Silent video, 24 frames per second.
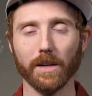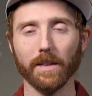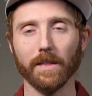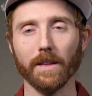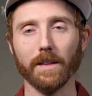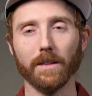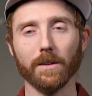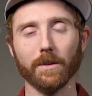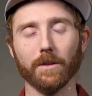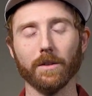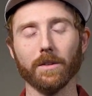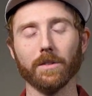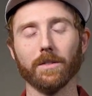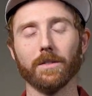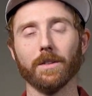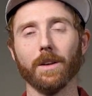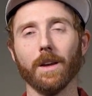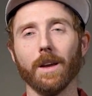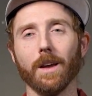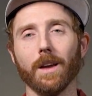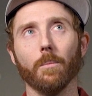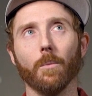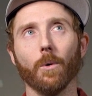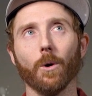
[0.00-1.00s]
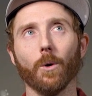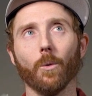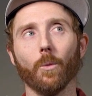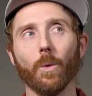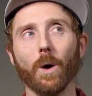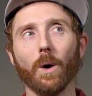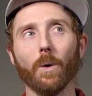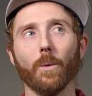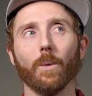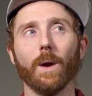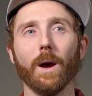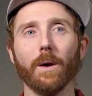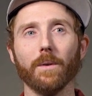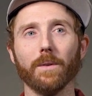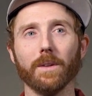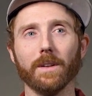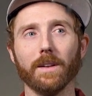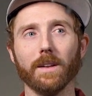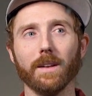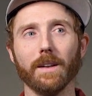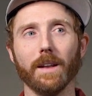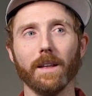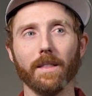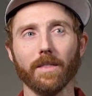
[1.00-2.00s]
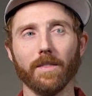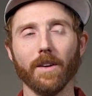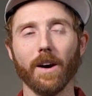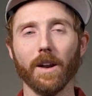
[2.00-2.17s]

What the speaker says: I think they're just more well-rounded and